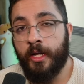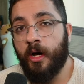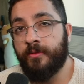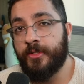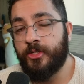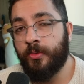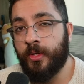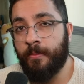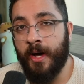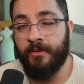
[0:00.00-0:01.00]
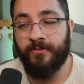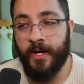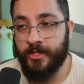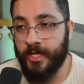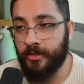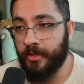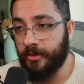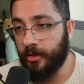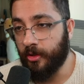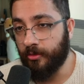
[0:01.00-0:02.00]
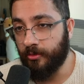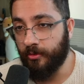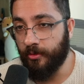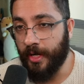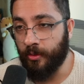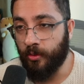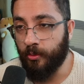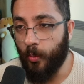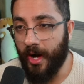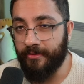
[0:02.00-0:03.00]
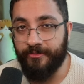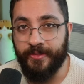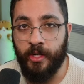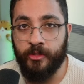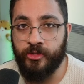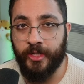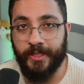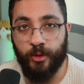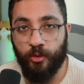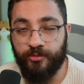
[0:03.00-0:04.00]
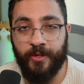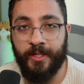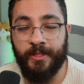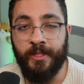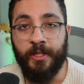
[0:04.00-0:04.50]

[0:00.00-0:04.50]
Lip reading: obviously, when a man finds out that their, I don't know, wife, fiance, girlfriend,